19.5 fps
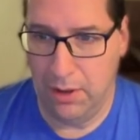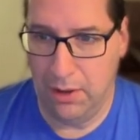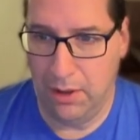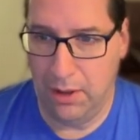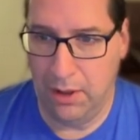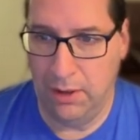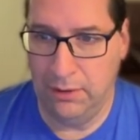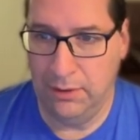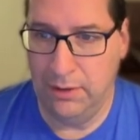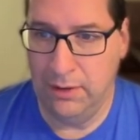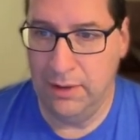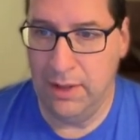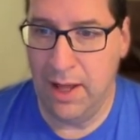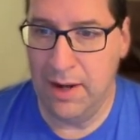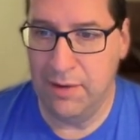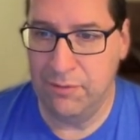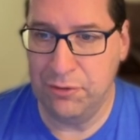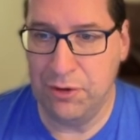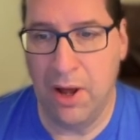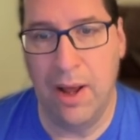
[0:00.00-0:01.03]
a
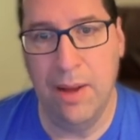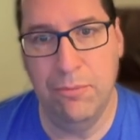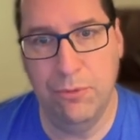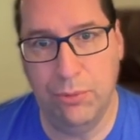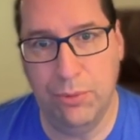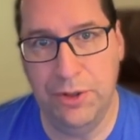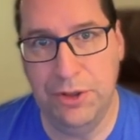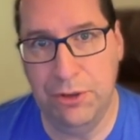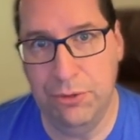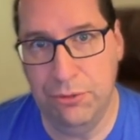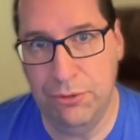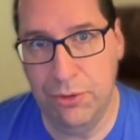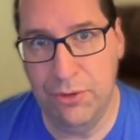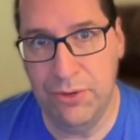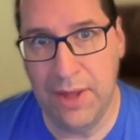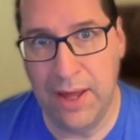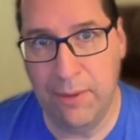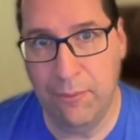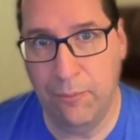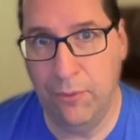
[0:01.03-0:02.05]
lot of times when you do
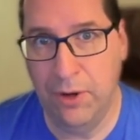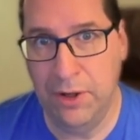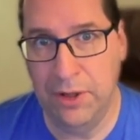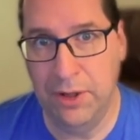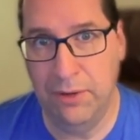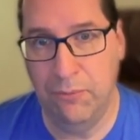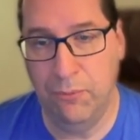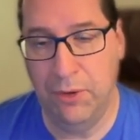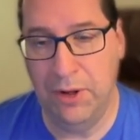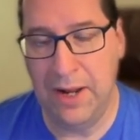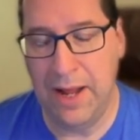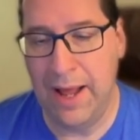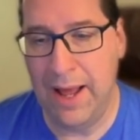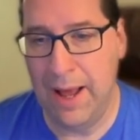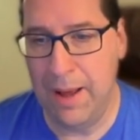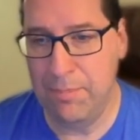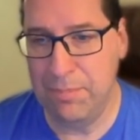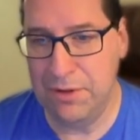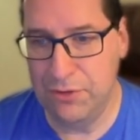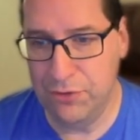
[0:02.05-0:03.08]
that, what
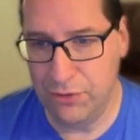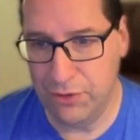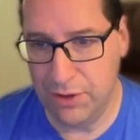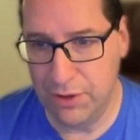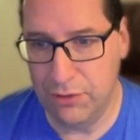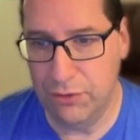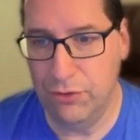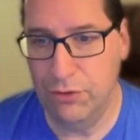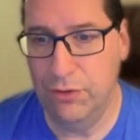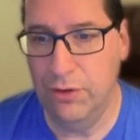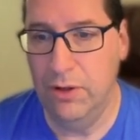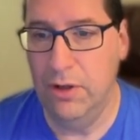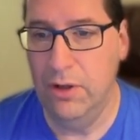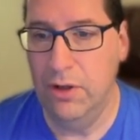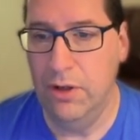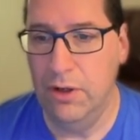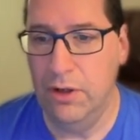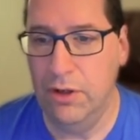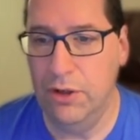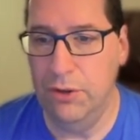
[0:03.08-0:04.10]
happens is
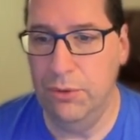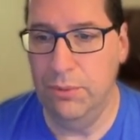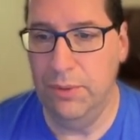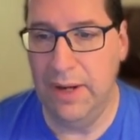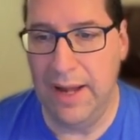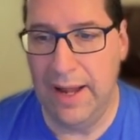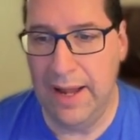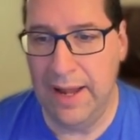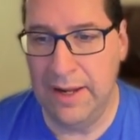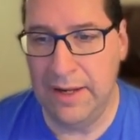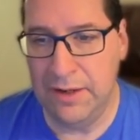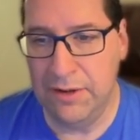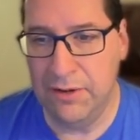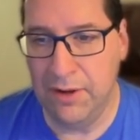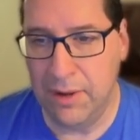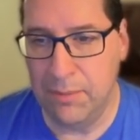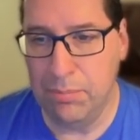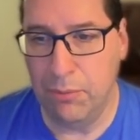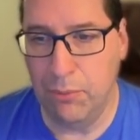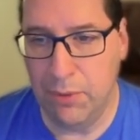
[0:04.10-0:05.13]
you end
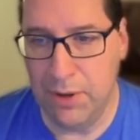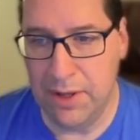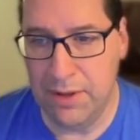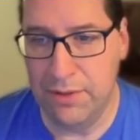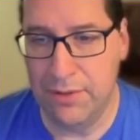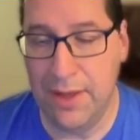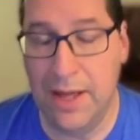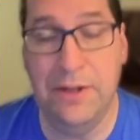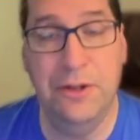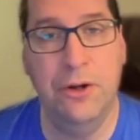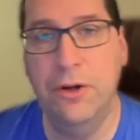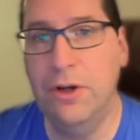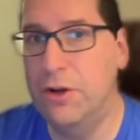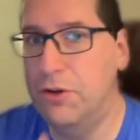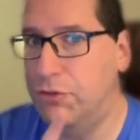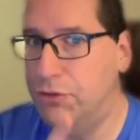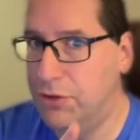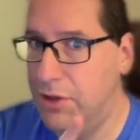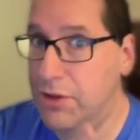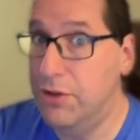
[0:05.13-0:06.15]
up with, and you're going to
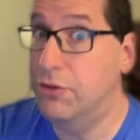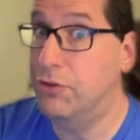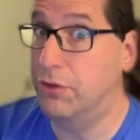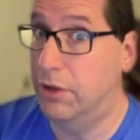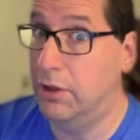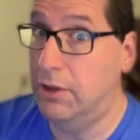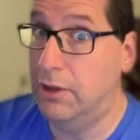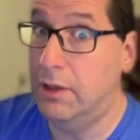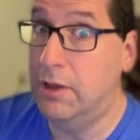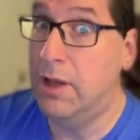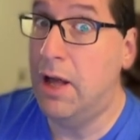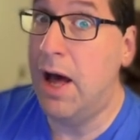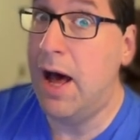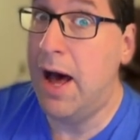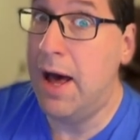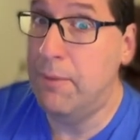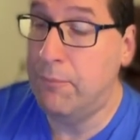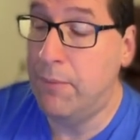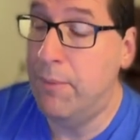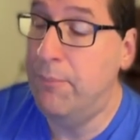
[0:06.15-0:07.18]
see this a
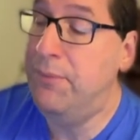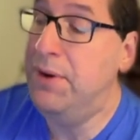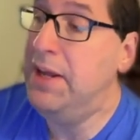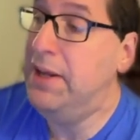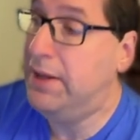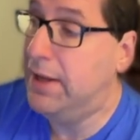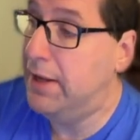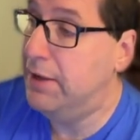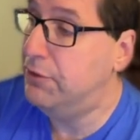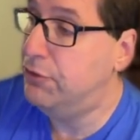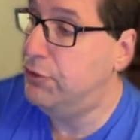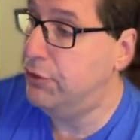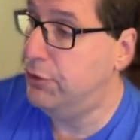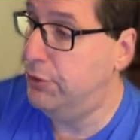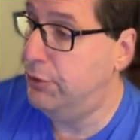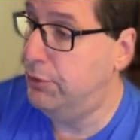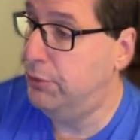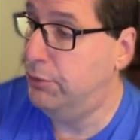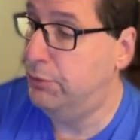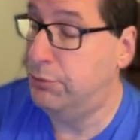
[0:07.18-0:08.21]
lot when we get
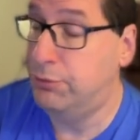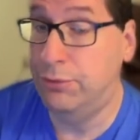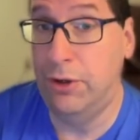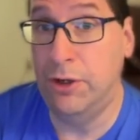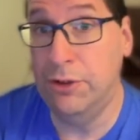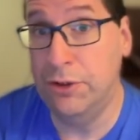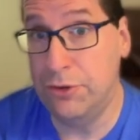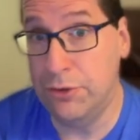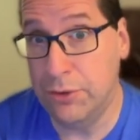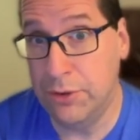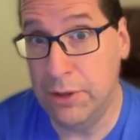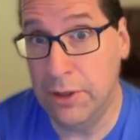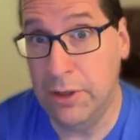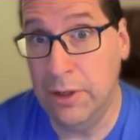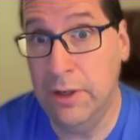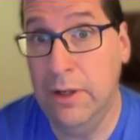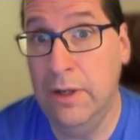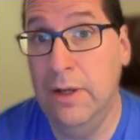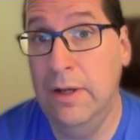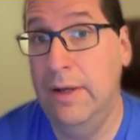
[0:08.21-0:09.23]
to functor
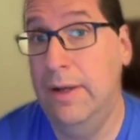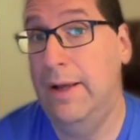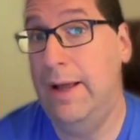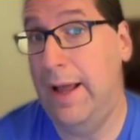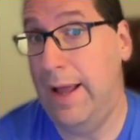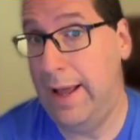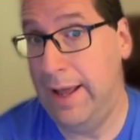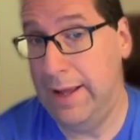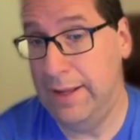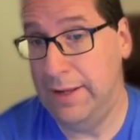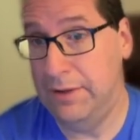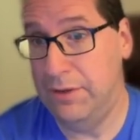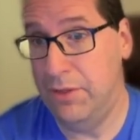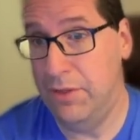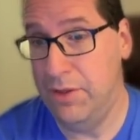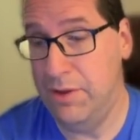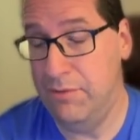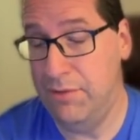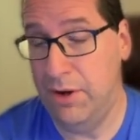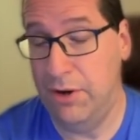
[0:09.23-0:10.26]
and
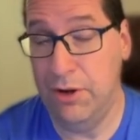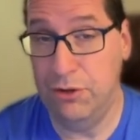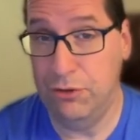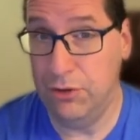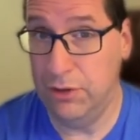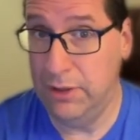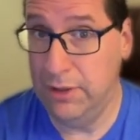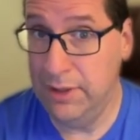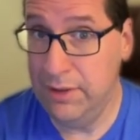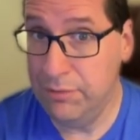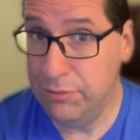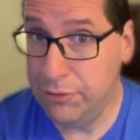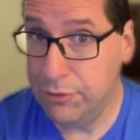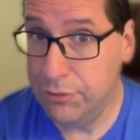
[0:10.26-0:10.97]
the various lift